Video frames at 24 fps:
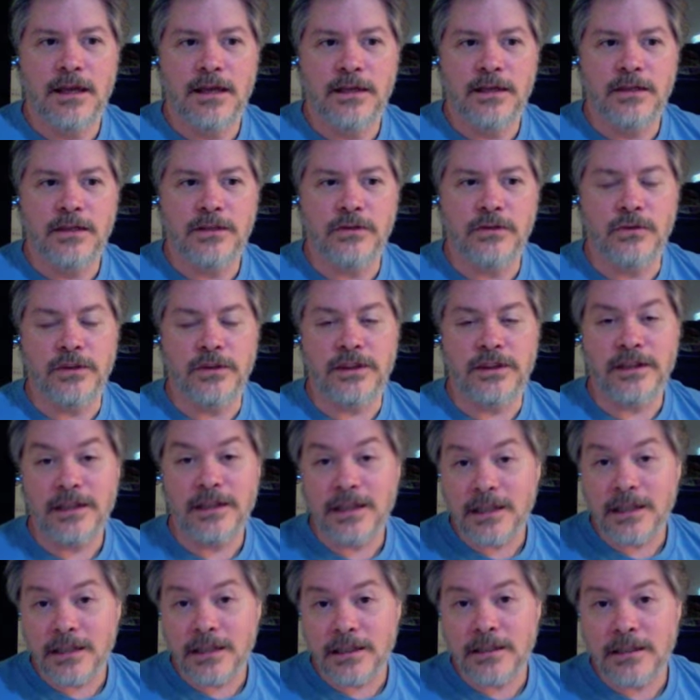you would
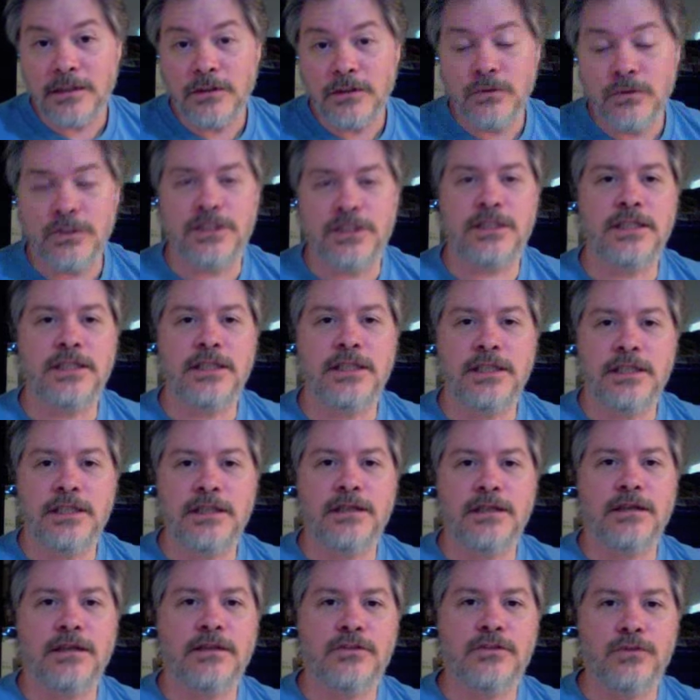think you would
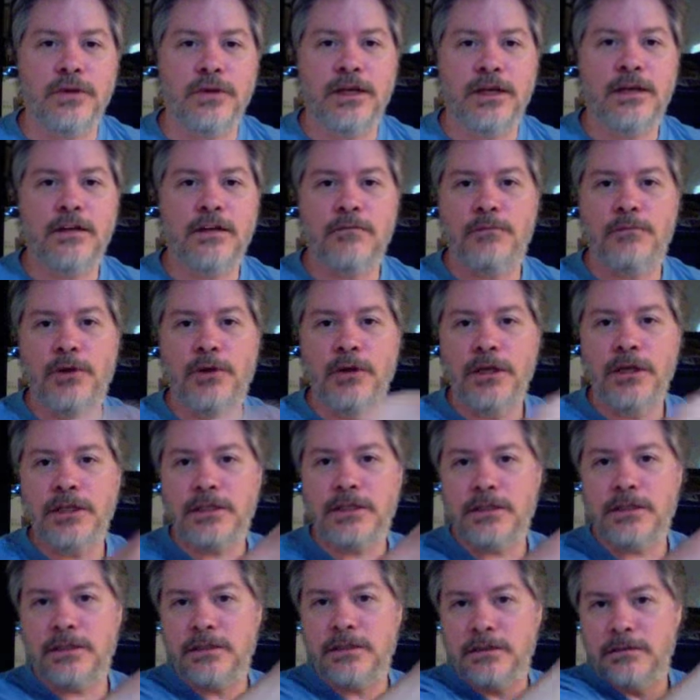see a trail of
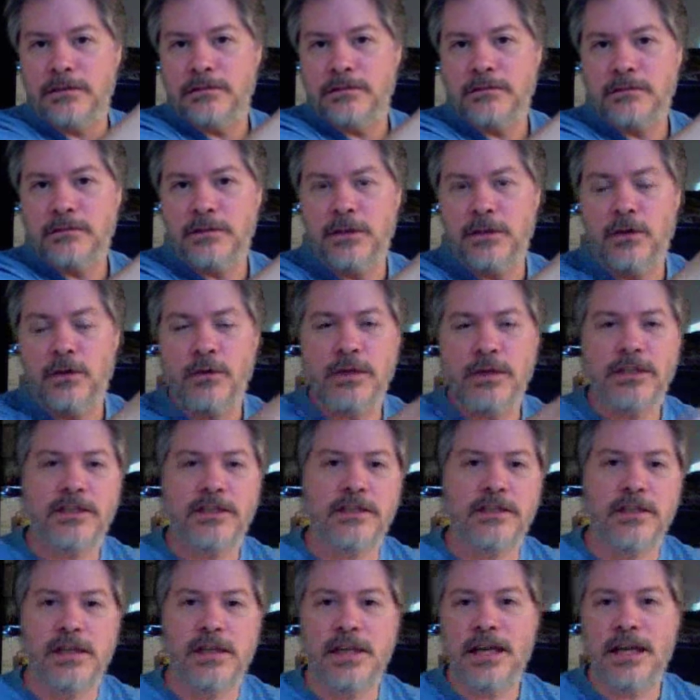bullets going
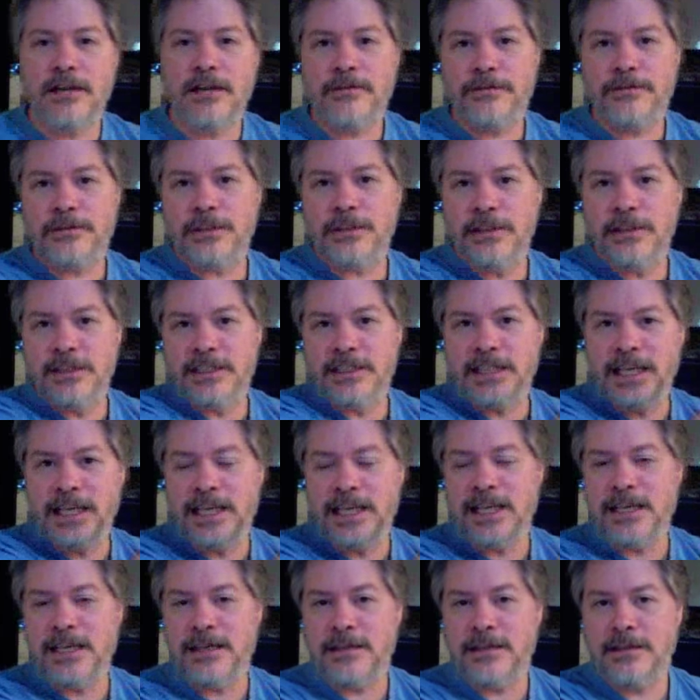to the left in the
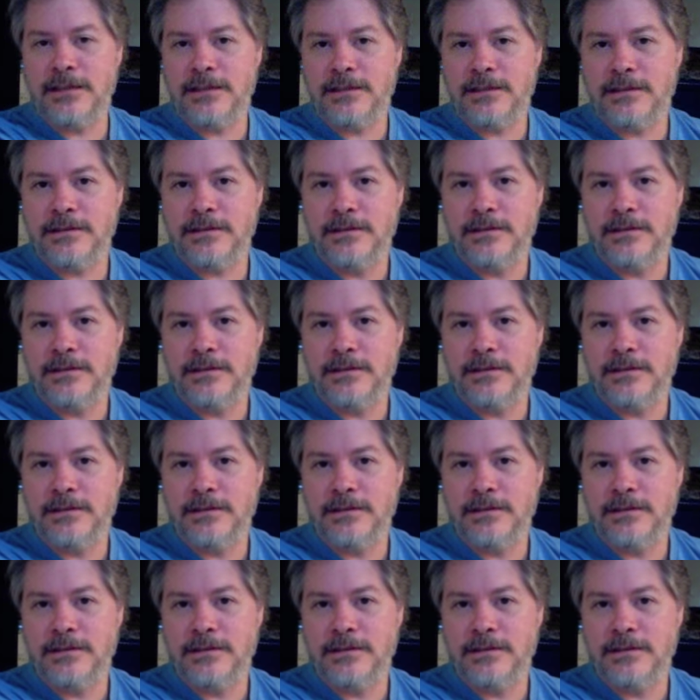sand,